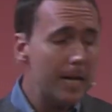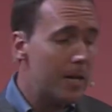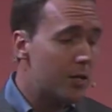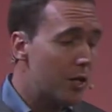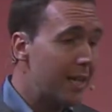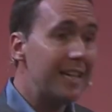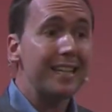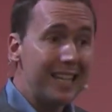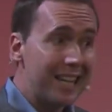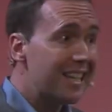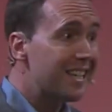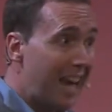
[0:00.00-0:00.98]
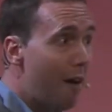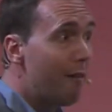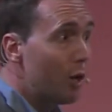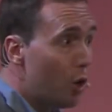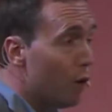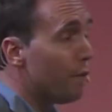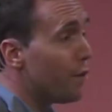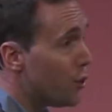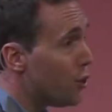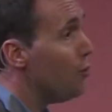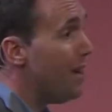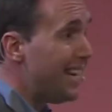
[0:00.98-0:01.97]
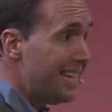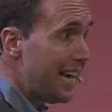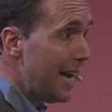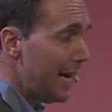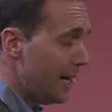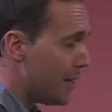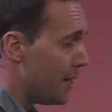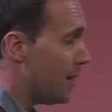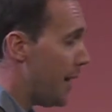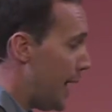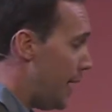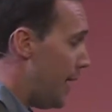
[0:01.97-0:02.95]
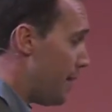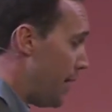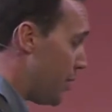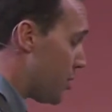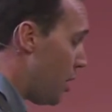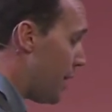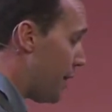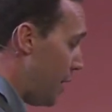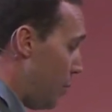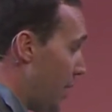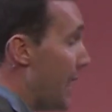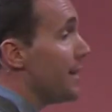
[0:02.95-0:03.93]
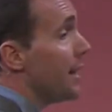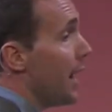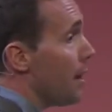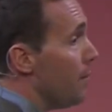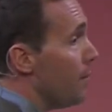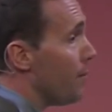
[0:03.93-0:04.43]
So they didn't let this carry on for too many days, and they decided they would get together,